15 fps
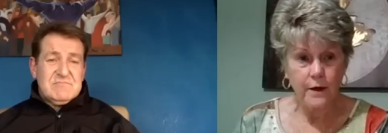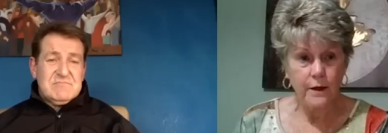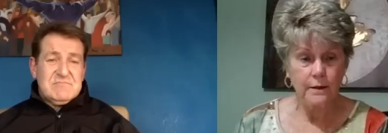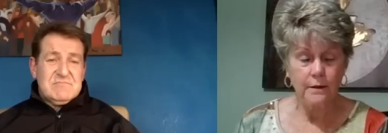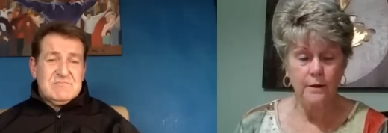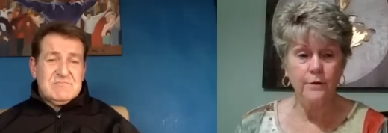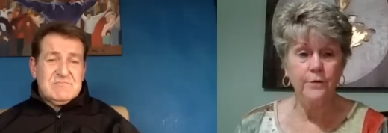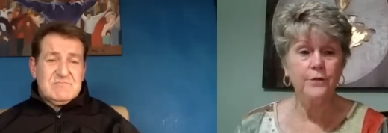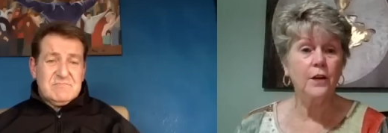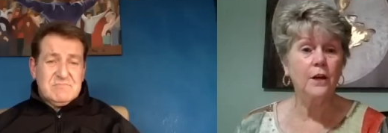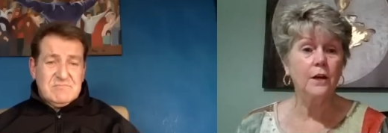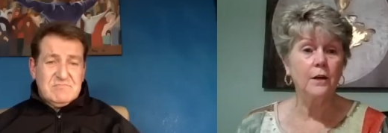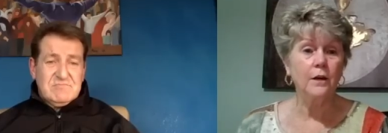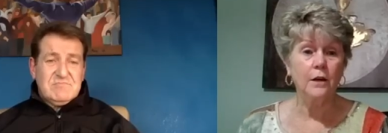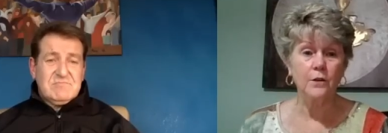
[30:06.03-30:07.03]
Speaker 1: had you've
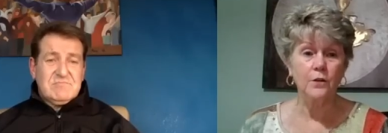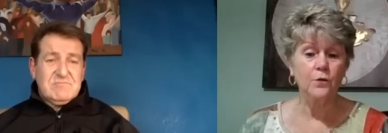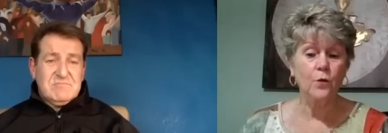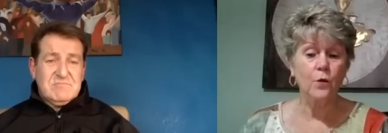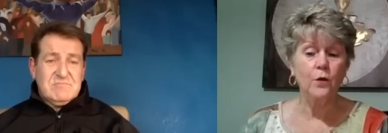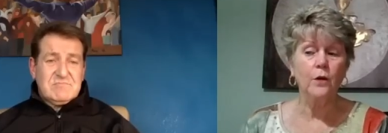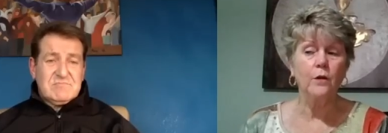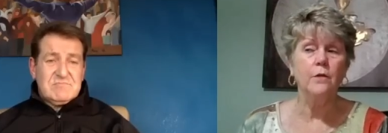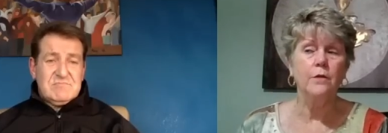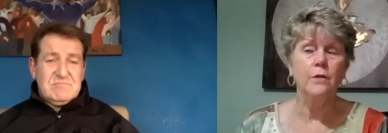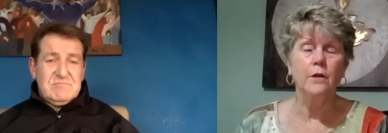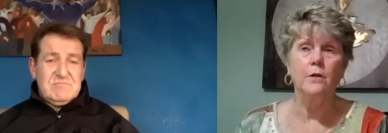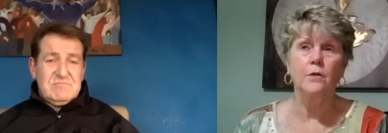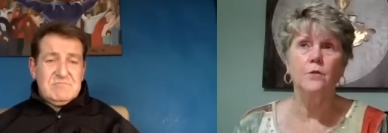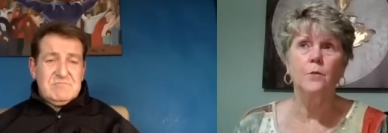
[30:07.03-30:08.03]
seen extraordinary
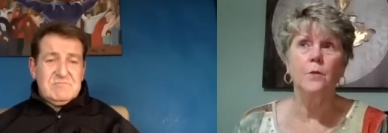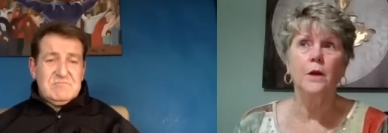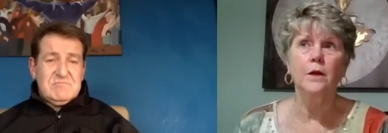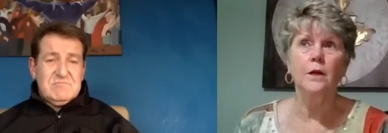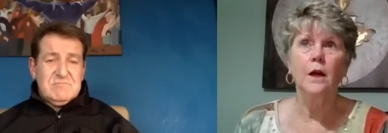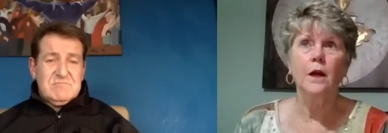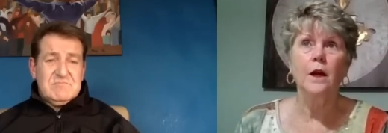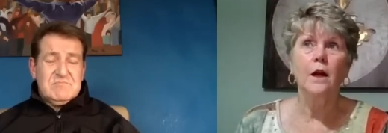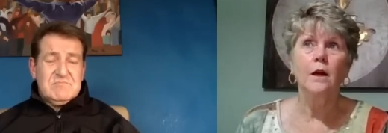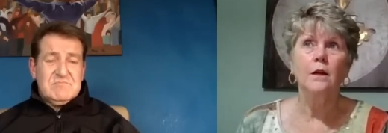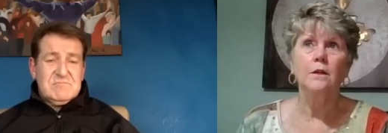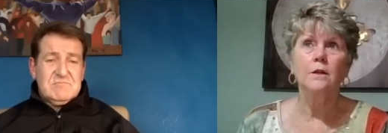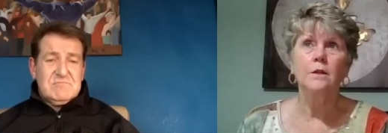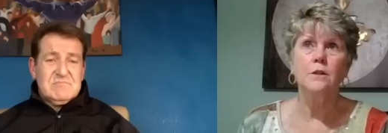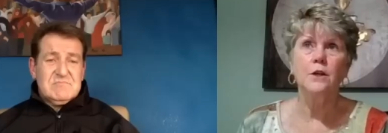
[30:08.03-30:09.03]
things, but
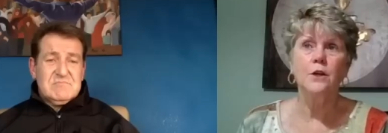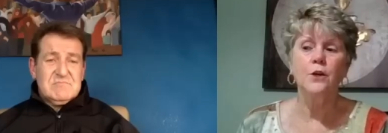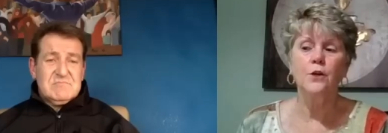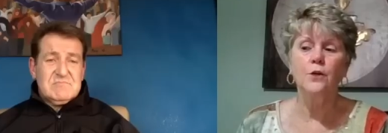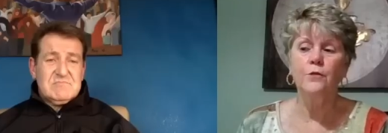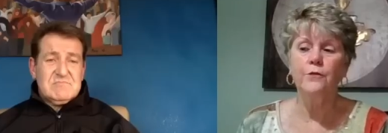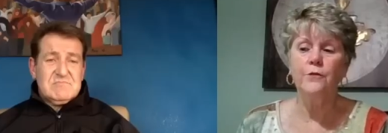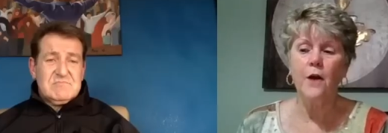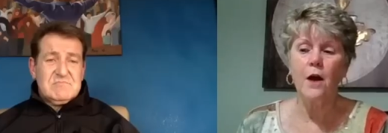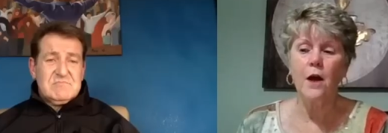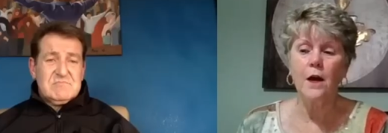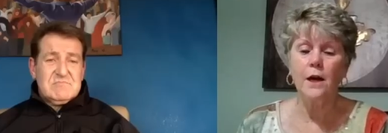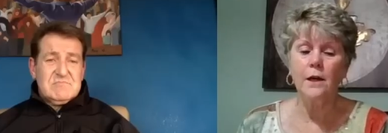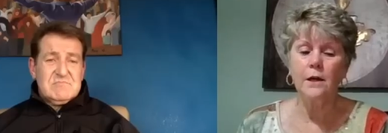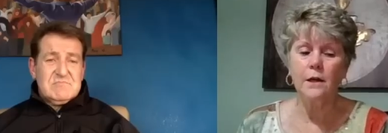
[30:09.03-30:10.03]
do you
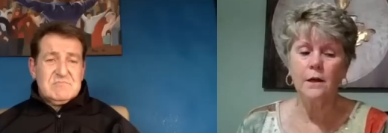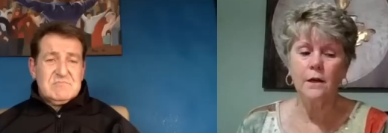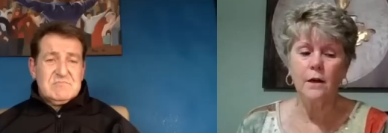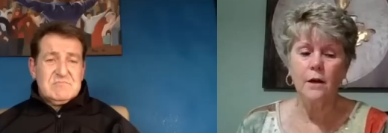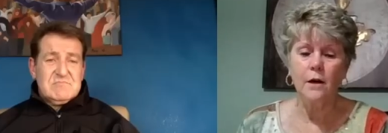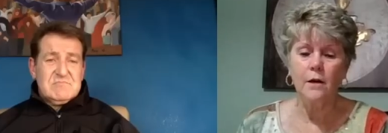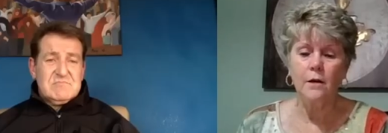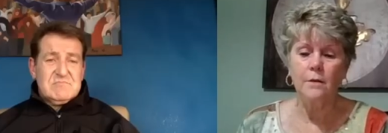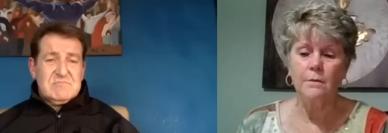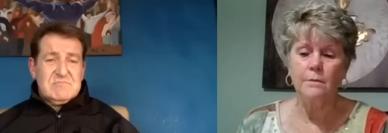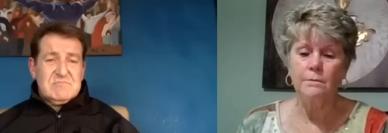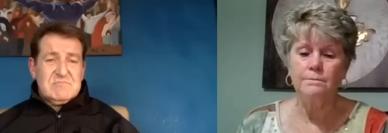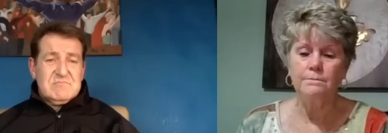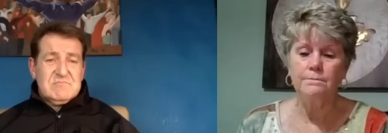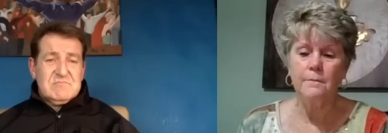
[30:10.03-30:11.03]
find
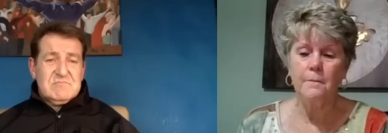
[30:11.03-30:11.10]
um,